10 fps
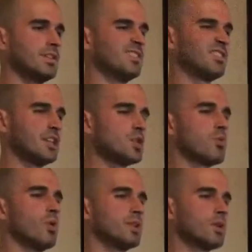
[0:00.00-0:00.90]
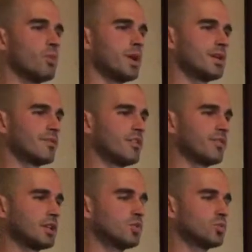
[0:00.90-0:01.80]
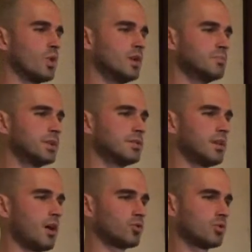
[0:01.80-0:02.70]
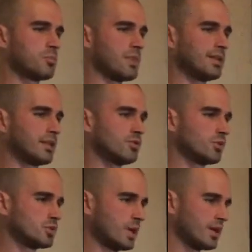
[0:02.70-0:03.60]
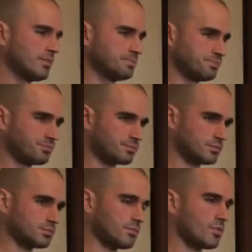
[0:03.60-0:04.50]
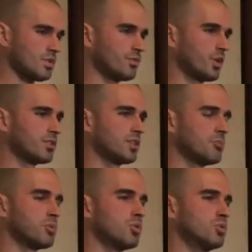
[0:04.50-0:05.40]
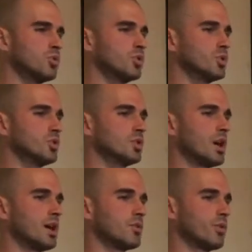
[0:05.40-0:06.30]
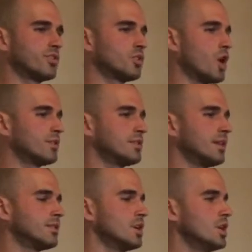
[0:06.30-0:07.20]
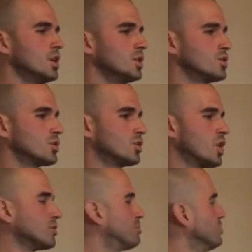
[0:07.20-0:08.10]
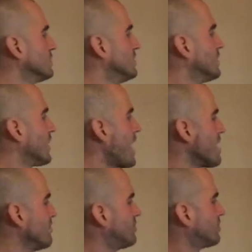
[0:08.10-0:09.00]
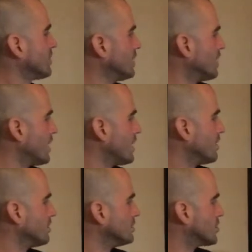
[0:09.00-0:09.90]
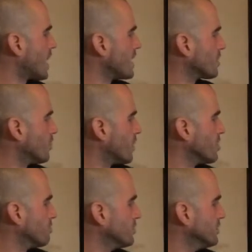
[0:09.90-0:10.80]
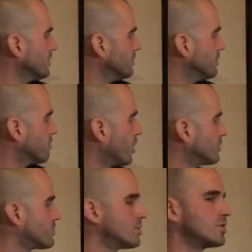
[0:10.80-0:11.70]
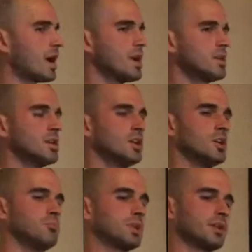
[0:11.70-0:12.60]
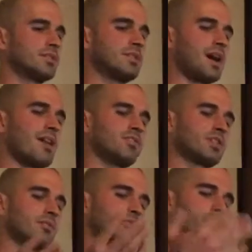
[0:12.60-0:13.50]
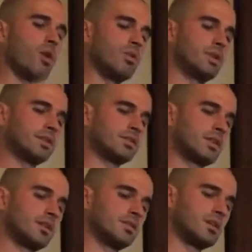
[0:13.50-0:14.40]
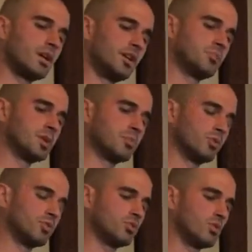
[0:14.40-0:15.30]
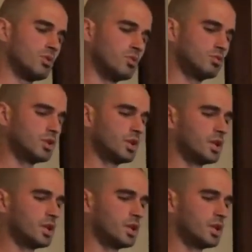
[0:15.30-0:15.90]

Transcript: is equal in a way, everything is one, but also in my Tenzo training, for example, I was taught that you should not put knives uh, drying where we put the, the pots to dry because knives can fall and can hurt people. So